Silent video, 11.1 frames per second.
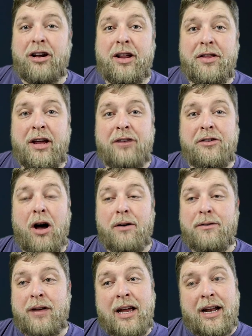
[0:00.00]
turning these
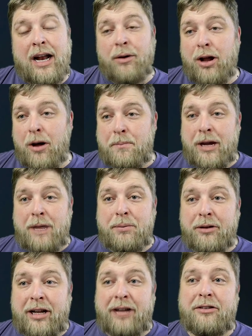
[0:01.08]
off. Now, a lot of
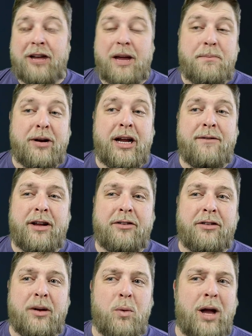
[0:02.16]
people did say
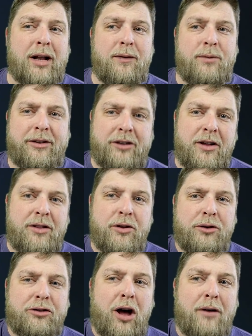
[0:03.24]
previously, well, if we turn
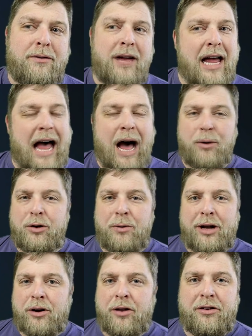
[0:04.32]
those off, how do
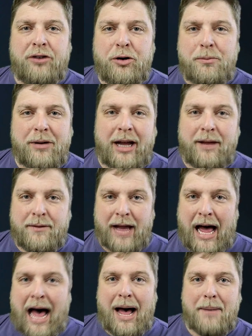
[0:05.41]
we know there's an update for
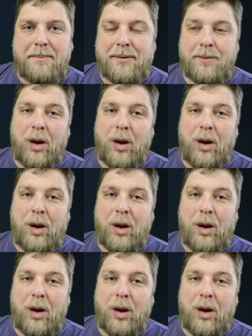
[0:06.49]
that app?